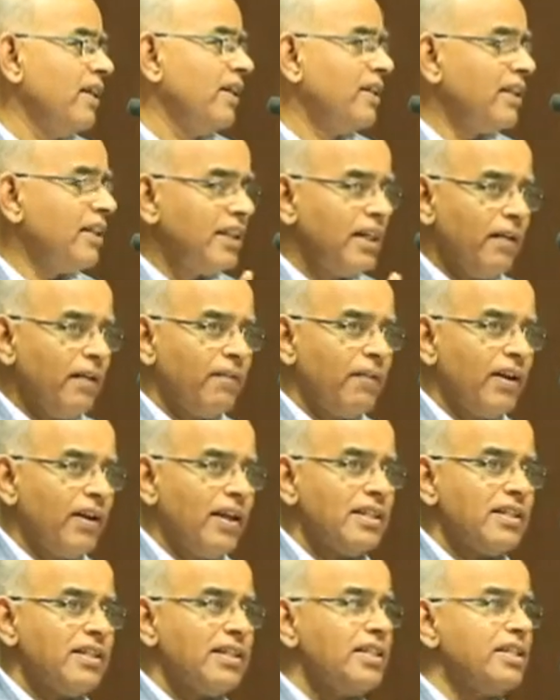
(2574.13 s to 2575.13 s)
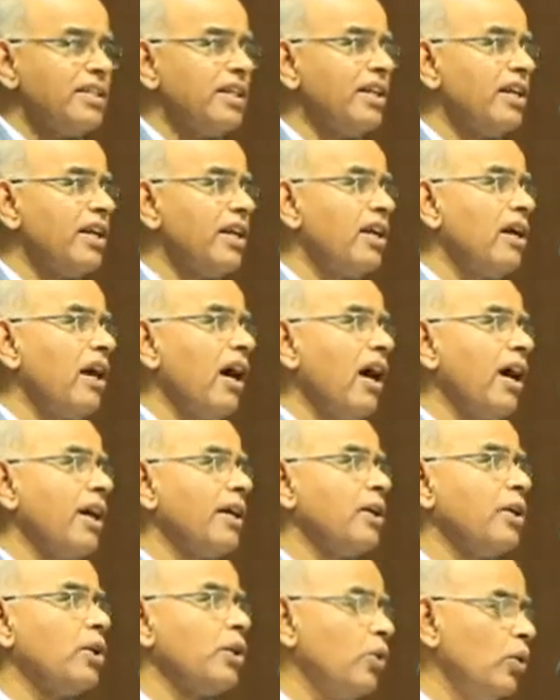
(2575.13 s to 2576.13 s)
The difference is in
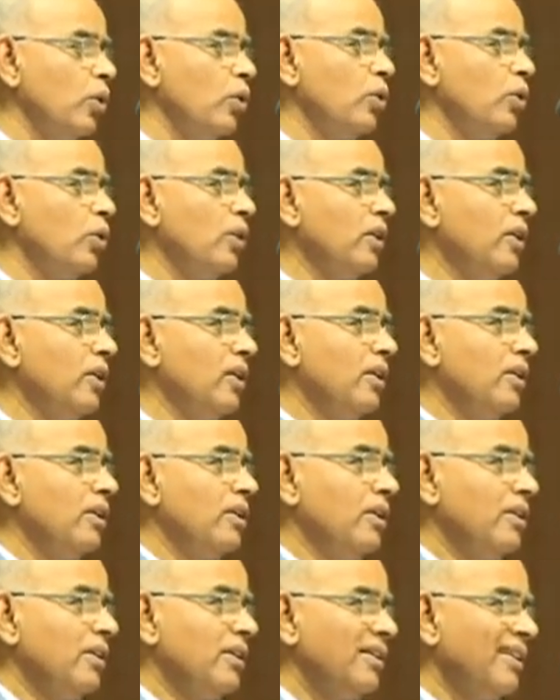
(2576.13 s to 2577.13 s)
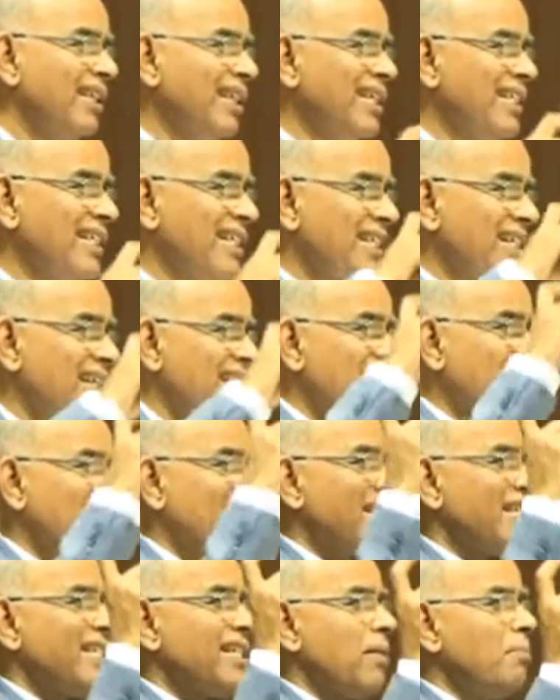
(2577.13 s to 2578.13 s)
regard to this
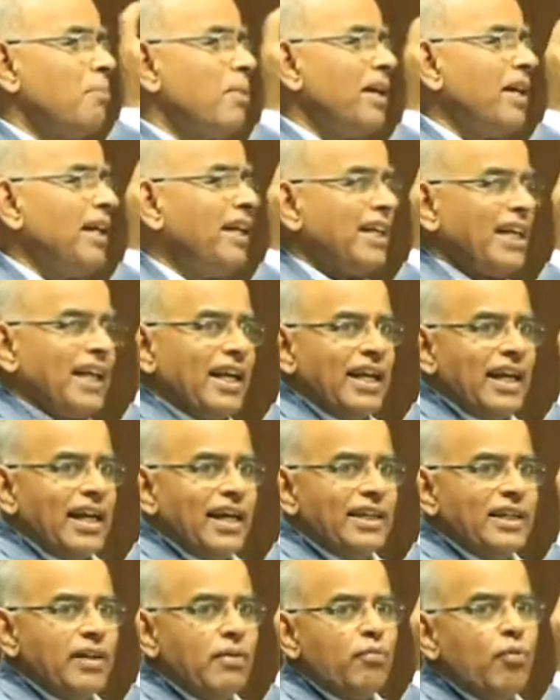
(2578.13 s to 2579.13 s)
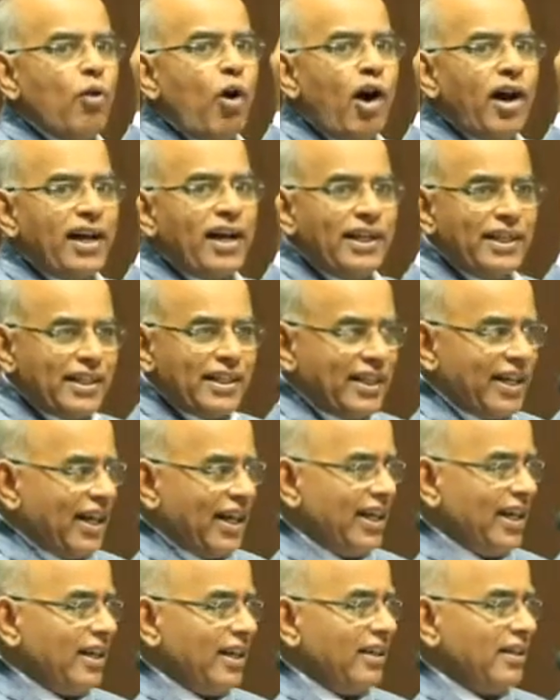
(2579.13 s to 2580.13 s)
summary trial and the warrant
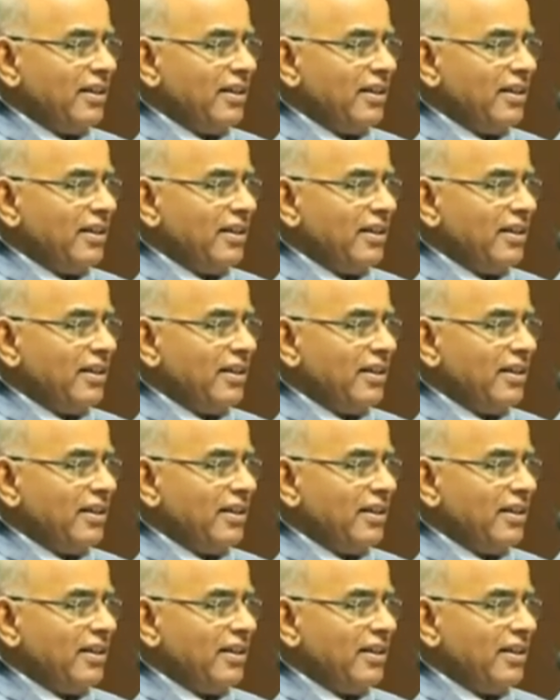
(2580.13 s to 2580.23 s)
trial.